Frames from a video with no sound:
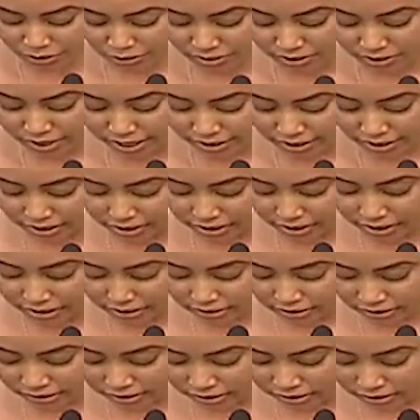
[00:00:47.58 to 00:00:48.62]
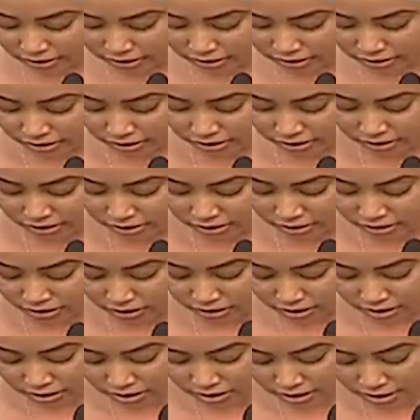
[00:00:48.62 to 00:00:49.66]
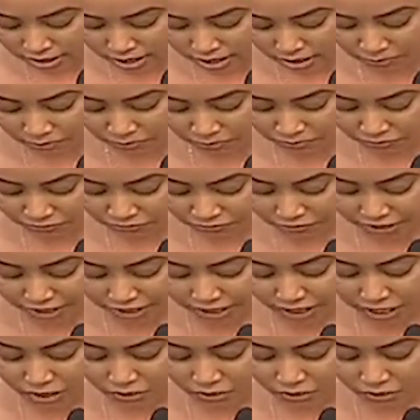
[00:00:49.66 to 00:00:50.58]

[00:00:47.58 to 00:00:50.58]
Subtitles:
to thank some very